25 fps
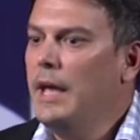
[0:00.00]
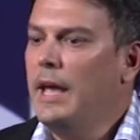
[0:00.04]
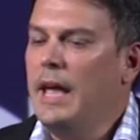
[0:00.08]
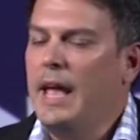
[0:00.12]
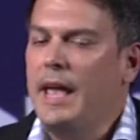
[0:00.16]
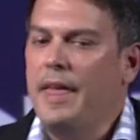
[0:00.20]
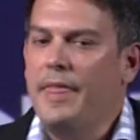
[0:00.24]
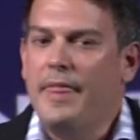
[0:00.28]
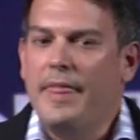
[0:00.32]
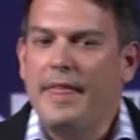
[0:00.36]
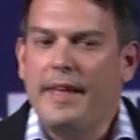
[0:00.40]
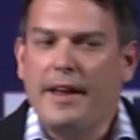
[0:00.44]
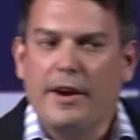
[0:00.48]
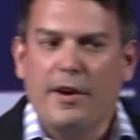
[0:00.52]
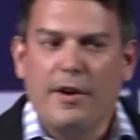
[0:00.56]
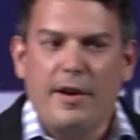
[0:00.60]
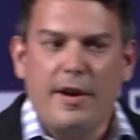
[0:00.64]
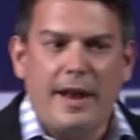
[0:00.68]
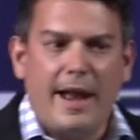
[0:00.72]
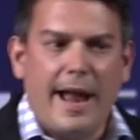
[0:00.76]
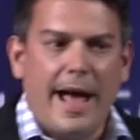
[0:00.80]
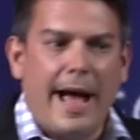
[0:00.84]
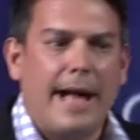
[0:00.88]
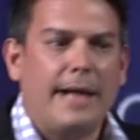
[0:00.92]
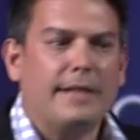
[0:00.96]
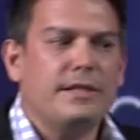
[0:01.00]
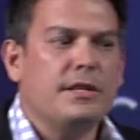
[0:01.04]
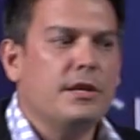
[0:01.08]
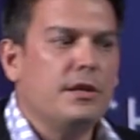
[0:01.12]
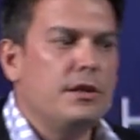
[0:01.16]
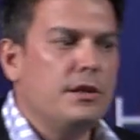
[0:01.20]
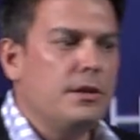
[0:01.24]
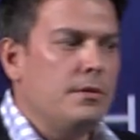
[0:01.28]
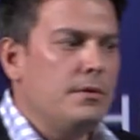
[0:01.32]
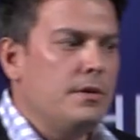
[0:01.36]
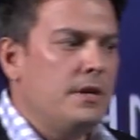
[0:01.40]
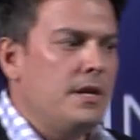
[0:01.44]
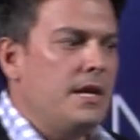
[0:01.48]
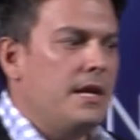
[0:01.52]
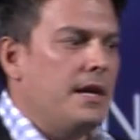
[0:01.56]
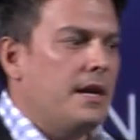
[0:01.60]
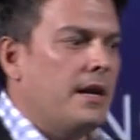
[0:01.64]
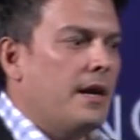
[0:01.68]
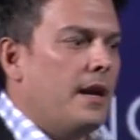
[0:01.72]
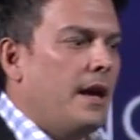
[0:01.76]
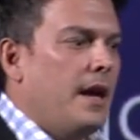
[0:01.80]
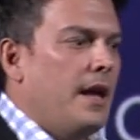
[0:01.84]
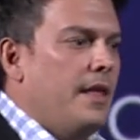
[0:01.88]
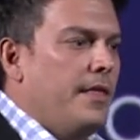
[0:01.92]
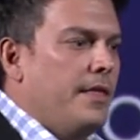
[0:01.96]
and they are not
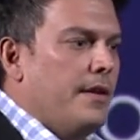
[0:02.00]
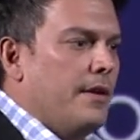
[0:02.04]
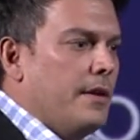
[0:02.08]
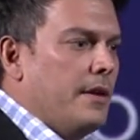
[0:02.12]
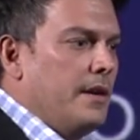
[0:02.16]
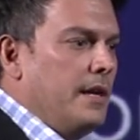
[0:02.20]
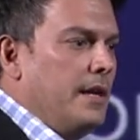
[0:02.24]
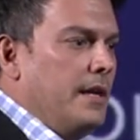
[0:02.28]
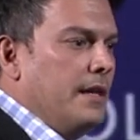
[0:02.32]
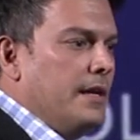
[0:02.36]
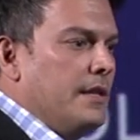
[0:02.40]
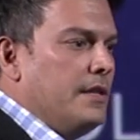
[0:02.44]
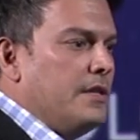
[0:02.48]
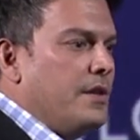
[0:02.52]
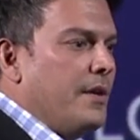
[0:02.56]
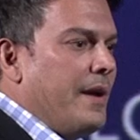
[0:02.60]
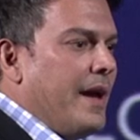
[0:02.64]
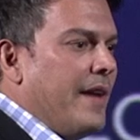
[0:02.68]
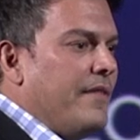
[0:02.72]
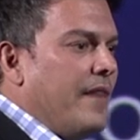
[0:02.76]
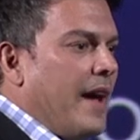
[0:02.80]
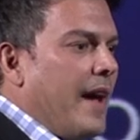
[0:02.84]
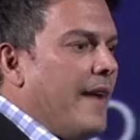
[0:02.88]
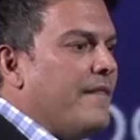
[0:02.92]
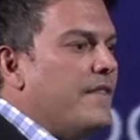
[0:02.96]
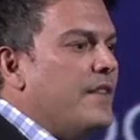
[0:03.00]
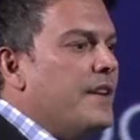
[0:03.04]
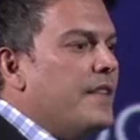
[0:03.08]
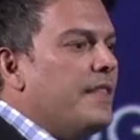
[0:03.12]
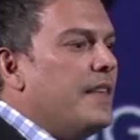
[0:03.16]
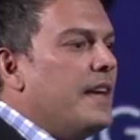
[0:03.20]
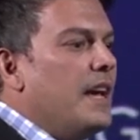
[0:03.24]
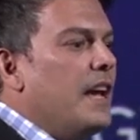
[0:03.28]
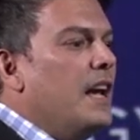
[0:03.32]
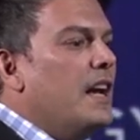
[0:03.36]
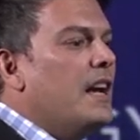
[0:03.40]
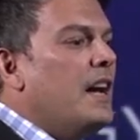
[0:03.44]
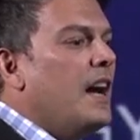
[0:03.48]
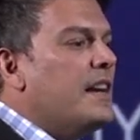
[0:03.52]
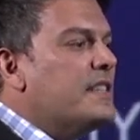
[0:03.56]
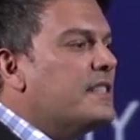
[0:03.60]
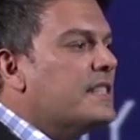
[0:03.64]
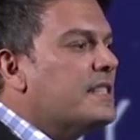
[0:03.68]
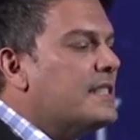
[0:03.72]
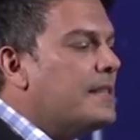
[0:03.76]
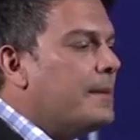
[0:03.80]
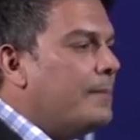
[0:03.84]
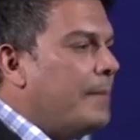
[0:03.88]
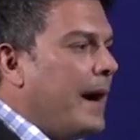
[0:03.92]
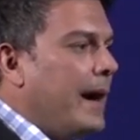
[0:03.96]
unique in their needs to have everything
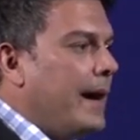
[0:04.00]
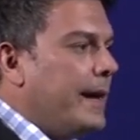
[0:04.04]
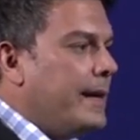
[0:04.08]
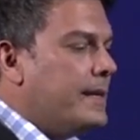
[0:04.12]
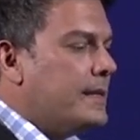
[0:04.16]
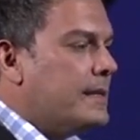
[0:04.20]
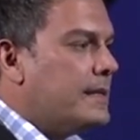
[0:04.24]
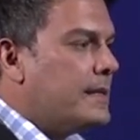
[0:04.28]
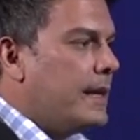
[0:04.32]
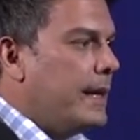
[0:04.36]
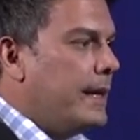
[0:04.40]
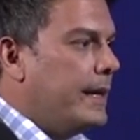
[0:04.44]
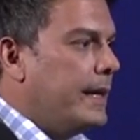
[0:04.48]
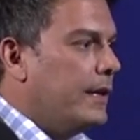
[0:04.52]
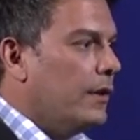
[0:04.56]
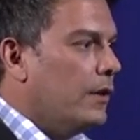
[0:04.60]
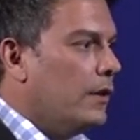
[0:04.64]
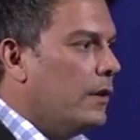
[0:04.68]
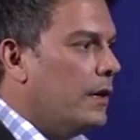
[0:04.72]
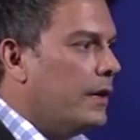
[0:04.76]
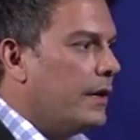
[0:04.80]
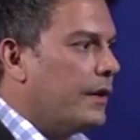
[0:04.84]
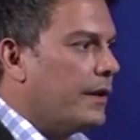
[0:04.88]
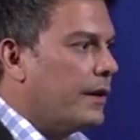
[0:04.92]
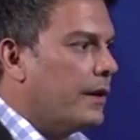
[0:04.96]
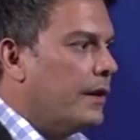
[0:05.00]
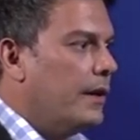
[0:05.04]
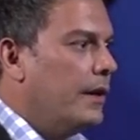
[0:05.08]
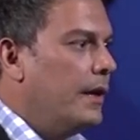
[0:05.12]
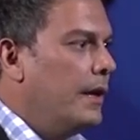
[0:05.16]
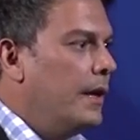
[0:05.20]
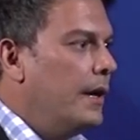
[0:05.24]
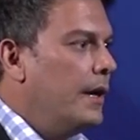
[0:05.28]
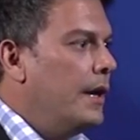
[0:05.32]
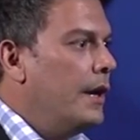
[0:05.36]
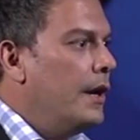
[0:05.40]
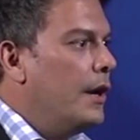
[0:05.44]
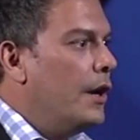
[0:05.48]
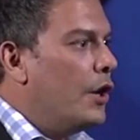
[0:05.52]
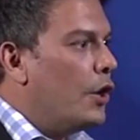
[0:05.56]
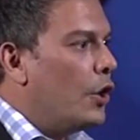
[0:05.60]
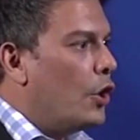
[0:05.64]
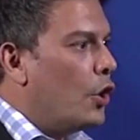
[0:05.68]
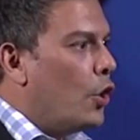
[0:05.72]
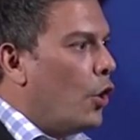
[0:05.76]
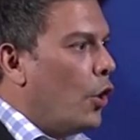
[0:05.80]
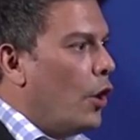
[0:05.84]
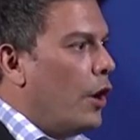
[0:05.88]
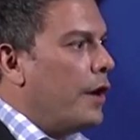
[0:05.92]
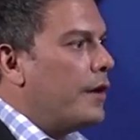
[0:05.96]
customized any longer.
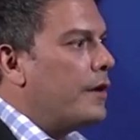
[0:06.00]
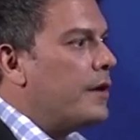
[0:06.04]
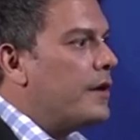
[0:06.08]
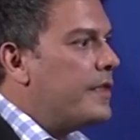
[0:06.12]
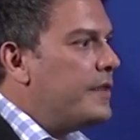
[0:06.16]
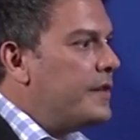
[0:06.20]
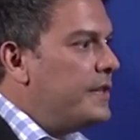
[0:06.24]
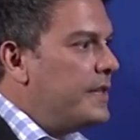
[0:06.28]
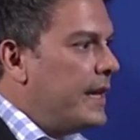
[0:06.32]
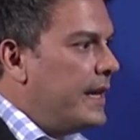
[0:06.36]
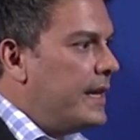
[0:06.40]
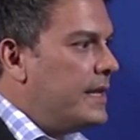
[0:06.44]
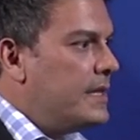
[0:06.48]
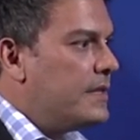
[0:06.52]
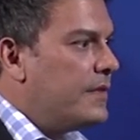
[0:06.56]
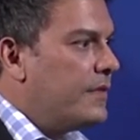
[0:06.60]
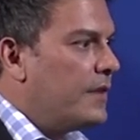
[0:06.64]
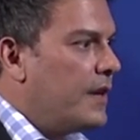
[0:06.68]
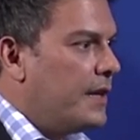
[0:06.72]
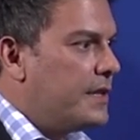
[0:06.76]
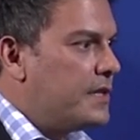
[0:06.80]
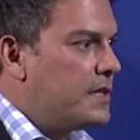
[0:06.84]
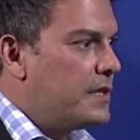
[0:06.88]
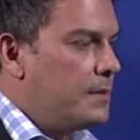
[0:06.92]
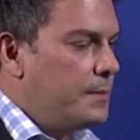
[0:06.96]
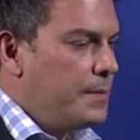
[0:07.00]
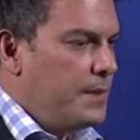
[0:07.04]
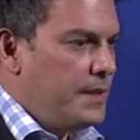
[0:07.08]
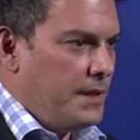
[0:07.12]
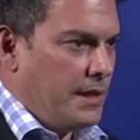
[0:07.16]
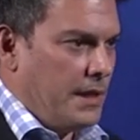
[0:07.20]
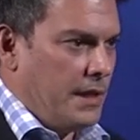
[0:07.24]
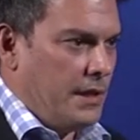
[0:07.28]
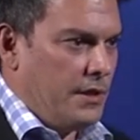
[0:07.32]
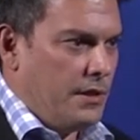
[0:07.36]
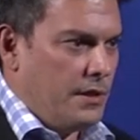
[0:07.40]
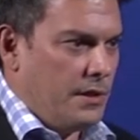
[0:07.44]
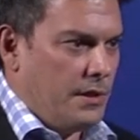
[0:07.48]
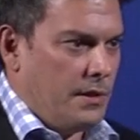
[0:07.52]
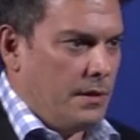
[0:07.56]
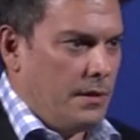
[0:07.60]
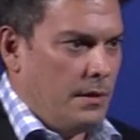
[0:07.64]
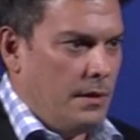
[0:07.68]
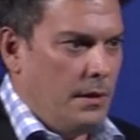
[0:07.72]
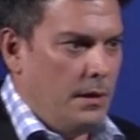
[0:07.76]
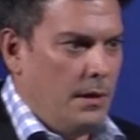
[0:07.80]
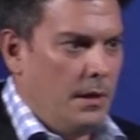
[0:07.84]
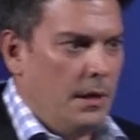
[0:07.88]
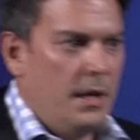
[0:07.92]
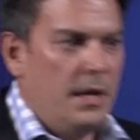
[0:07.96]
Gone are the days of customization.
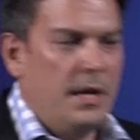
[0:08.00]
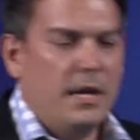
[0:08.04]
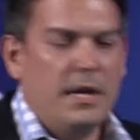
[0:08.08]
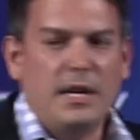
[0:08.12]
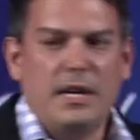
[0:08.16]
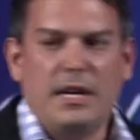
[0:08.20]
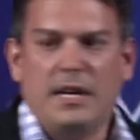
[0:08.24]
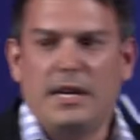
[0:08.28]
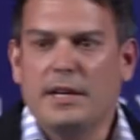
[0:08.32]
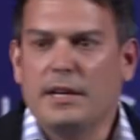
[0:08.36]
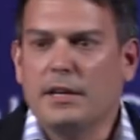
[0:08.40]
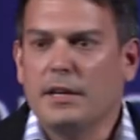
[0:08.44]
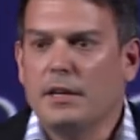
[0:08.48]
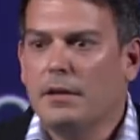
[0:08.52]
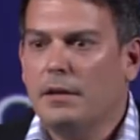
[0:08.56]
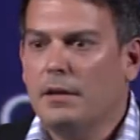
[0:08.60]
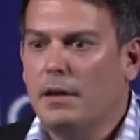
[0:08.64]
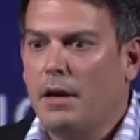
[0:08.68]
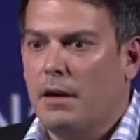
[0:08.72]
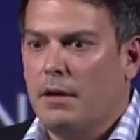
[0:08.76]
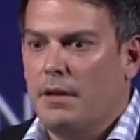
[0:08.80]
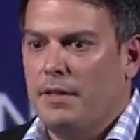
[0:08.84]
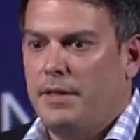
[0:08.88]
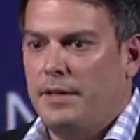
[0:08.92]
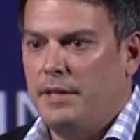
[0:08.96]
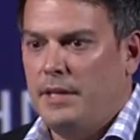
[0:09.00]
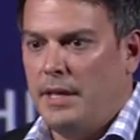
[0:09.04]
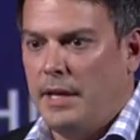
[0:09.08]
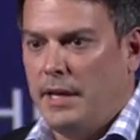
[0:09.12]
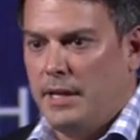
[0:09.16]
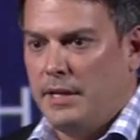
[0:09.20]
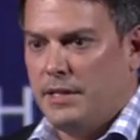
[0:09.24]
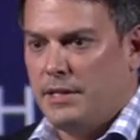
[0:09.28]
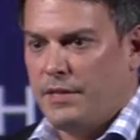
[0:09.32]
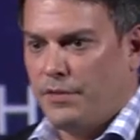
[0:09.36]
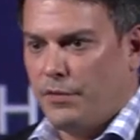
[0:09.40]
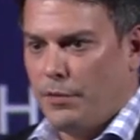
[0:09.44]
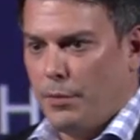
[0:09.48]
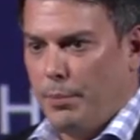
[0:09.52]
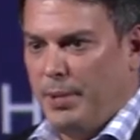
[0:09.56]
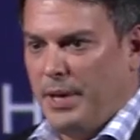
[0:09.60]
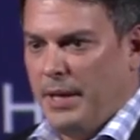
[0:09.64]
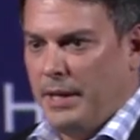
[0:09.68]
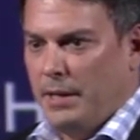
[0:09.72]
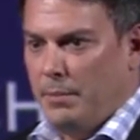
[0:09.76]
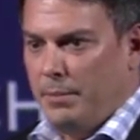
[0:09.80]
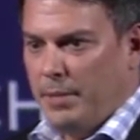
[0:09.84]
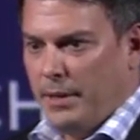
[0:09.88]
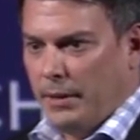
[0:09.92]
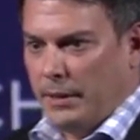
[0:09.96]
Here are the days of
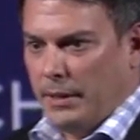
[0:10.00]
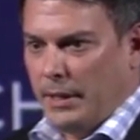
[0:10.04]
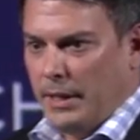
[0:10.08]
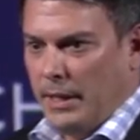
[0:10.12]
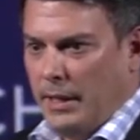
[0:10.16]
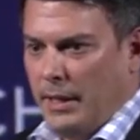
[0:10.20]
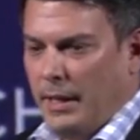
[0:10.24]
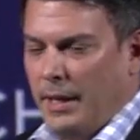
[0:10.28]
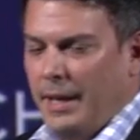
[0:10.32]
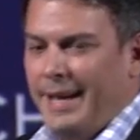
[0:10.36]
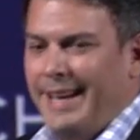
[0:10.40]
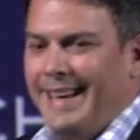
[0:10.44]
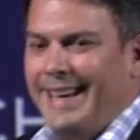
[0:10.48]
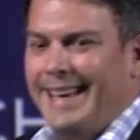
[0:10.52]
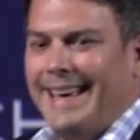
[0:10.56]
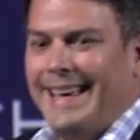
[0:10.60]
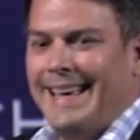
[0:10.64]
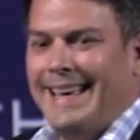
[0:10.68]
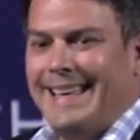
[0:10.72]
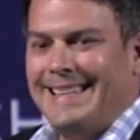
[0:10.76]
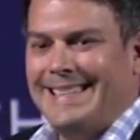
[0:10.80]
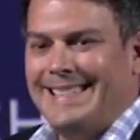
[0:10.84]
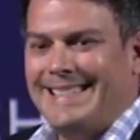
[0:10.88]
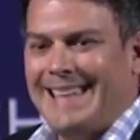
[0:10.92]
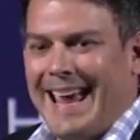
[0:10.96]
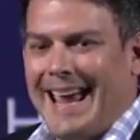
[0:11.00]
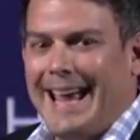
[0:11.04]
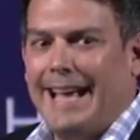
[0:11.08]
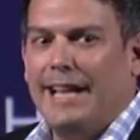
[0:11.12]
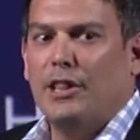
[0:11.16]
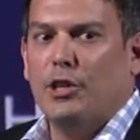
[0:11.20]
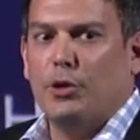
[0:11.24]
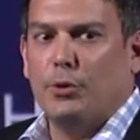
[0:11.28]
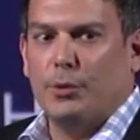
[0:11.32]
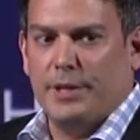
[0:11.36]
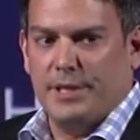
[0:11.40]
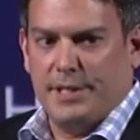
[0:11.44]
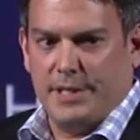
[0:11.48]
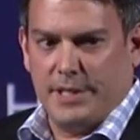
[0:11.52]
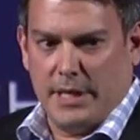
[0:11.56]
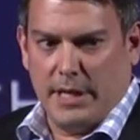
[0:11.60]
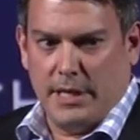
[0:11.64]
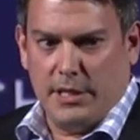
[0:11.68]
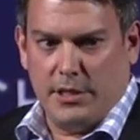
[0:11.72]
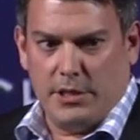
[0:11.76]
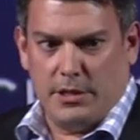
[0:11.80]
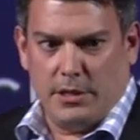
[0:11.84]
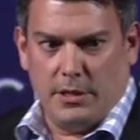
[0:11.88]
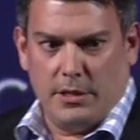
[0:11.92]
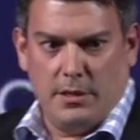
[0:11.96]
repeatability and
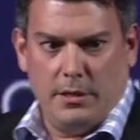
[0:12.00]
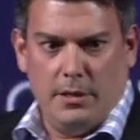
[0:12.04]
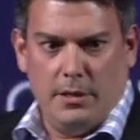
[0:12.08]
tailorization,